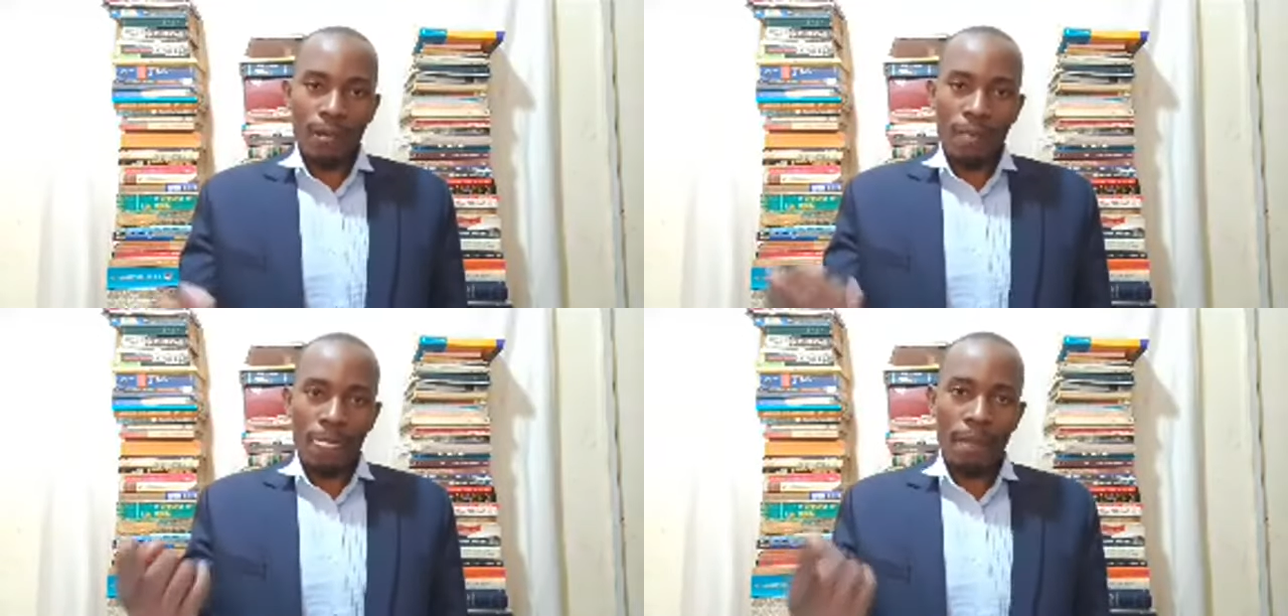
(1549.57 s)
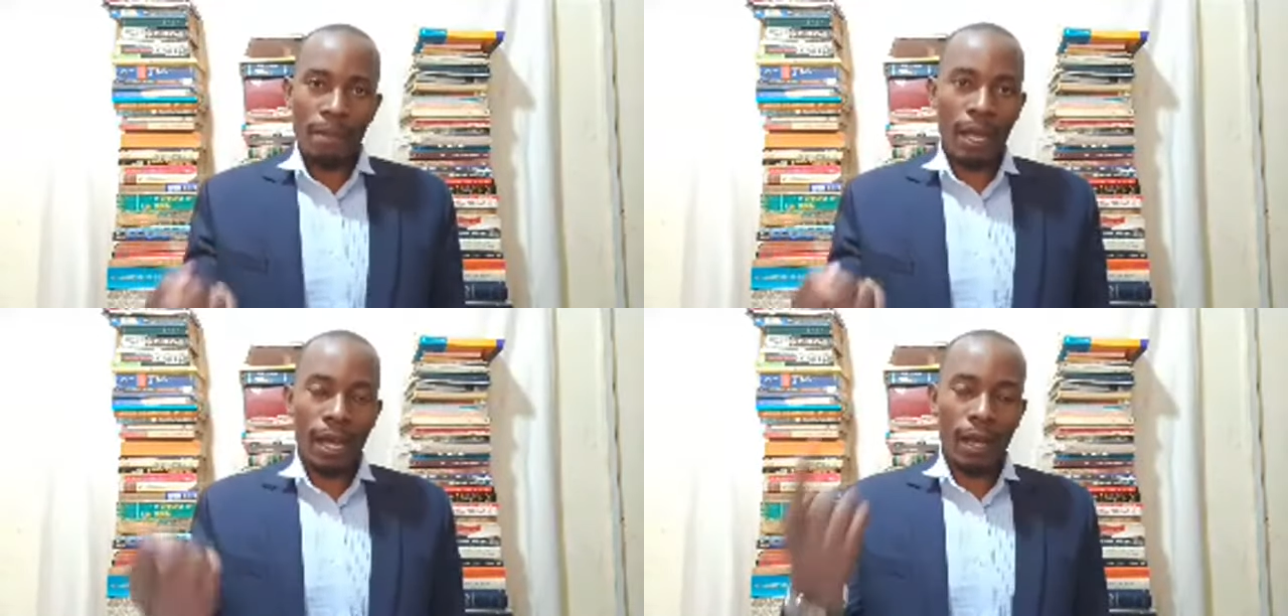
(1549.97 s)

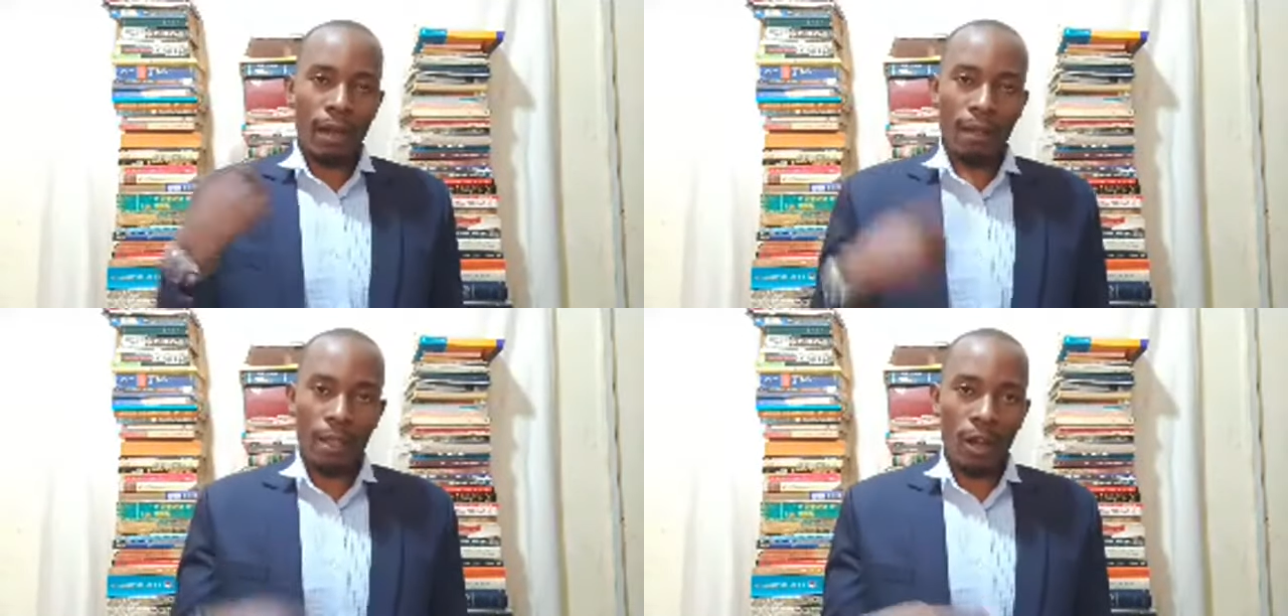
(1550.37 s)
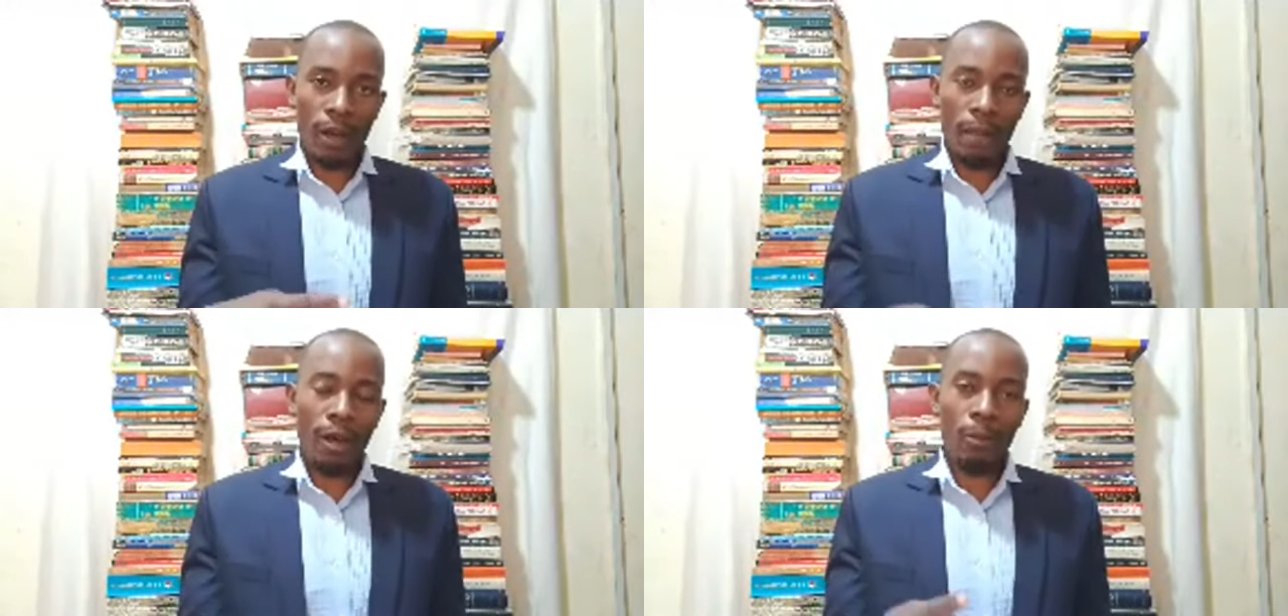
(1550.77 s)
The
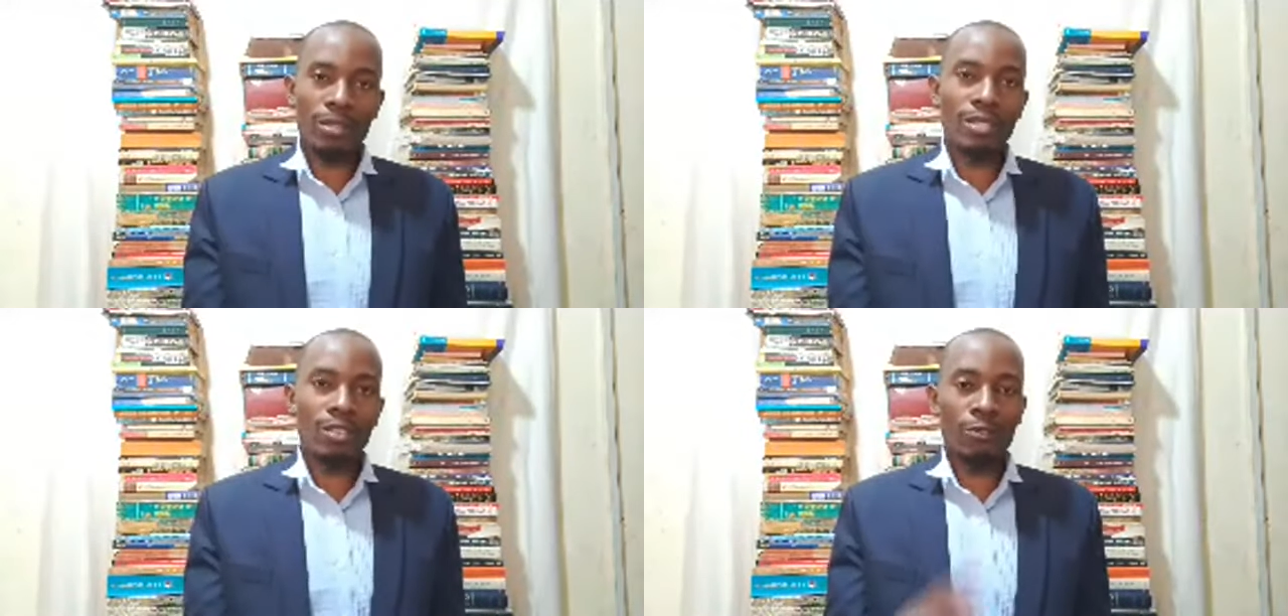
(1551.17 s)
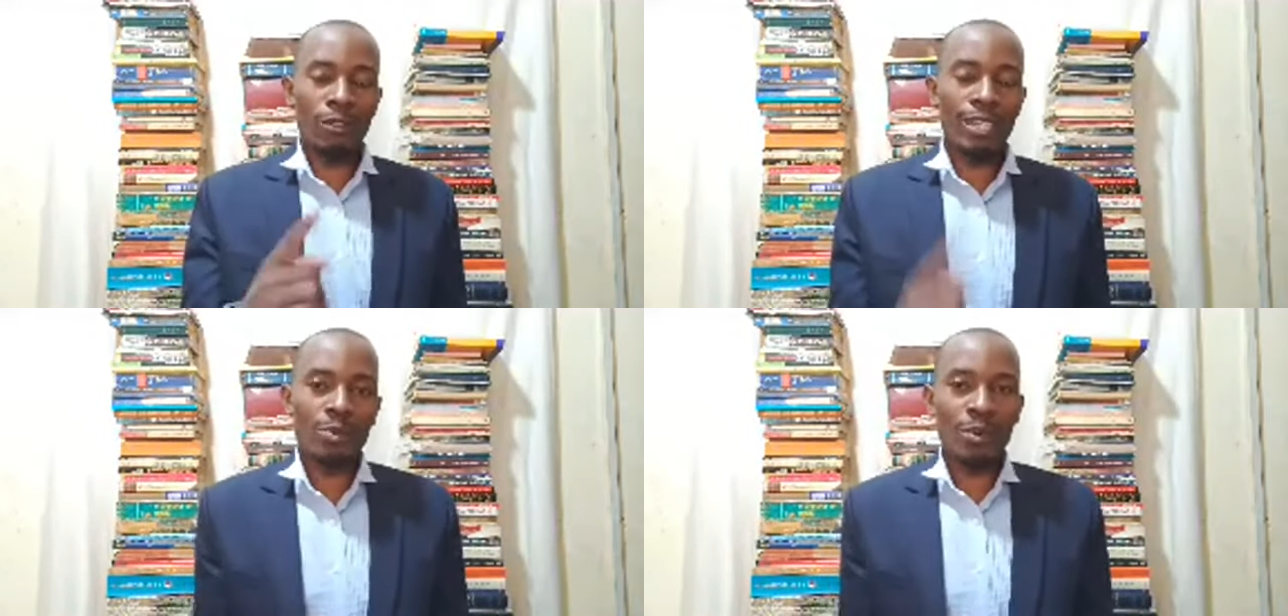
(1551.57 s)
opposite of
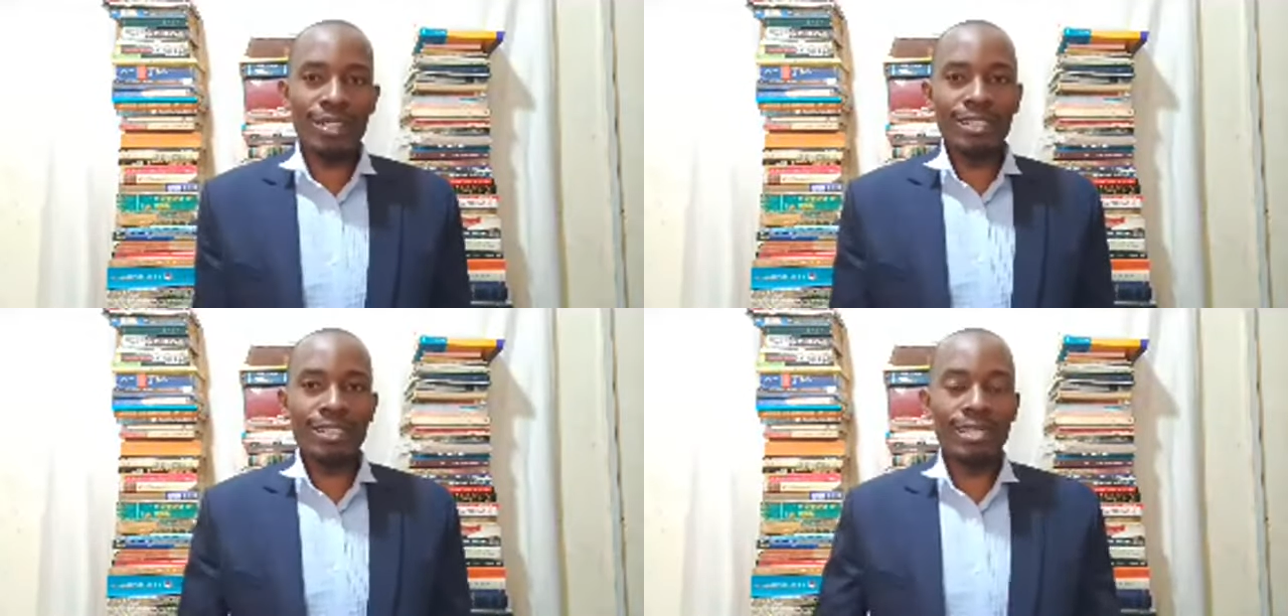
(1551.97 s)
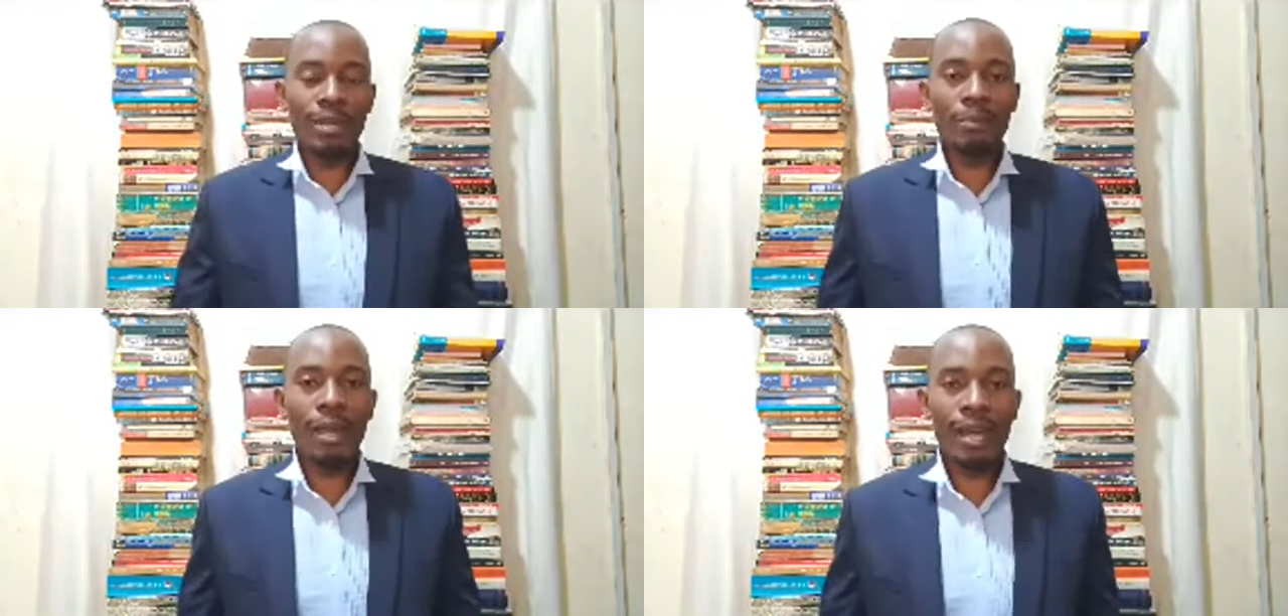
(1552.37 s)
express is
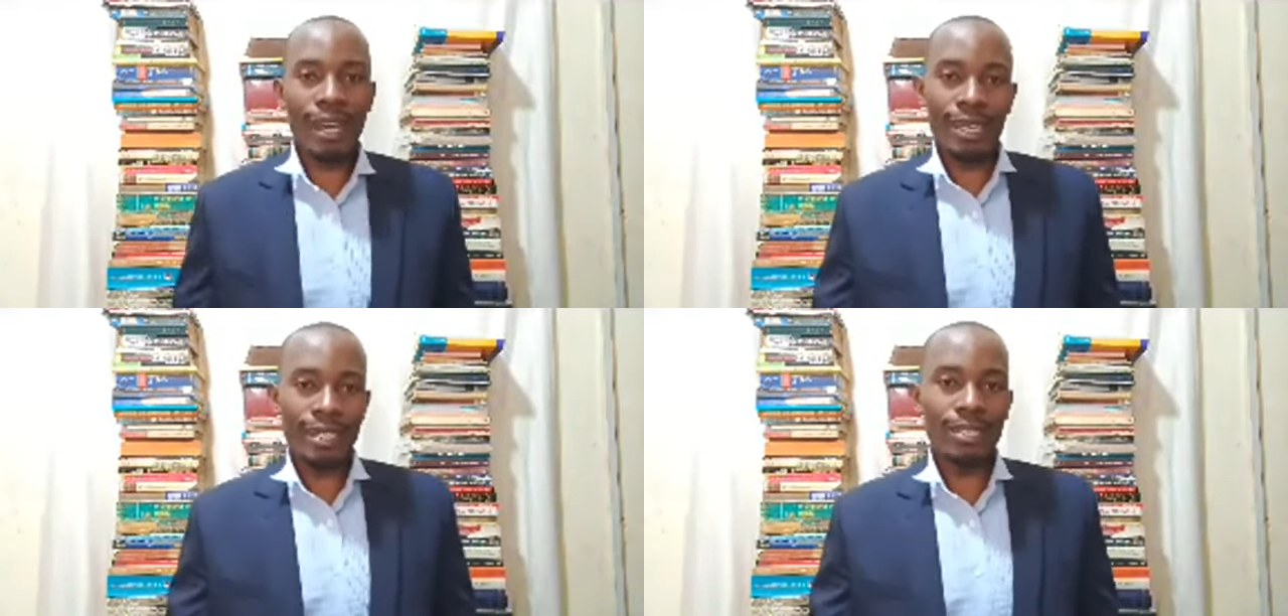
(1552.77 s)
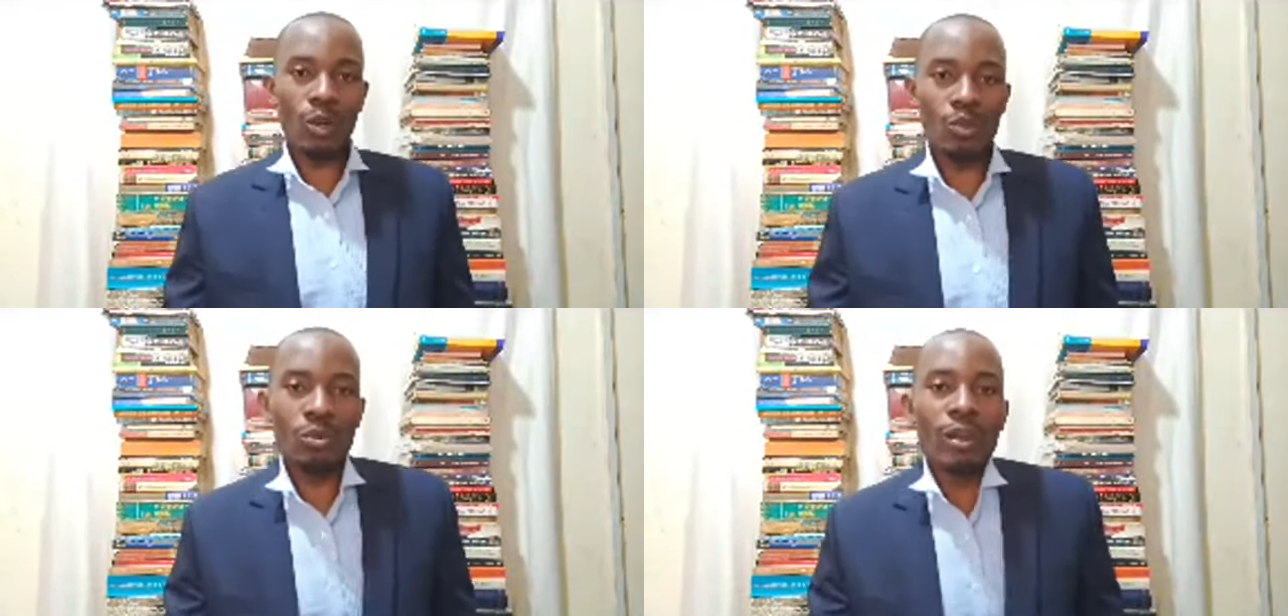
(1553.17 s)
implied
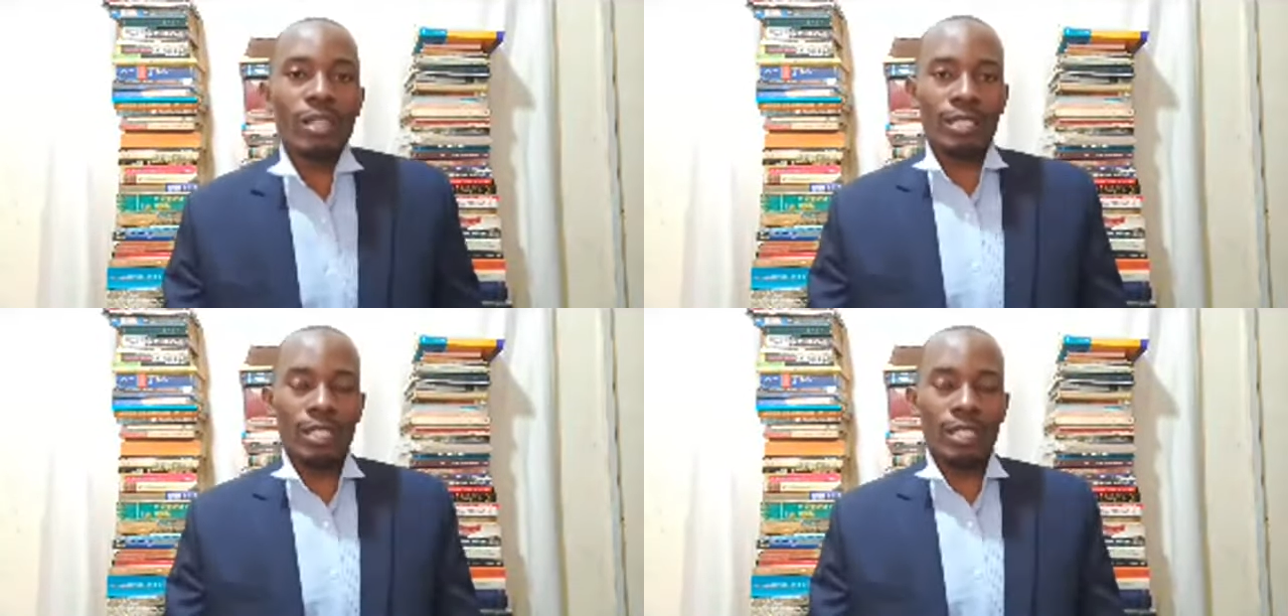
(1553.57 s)
contract.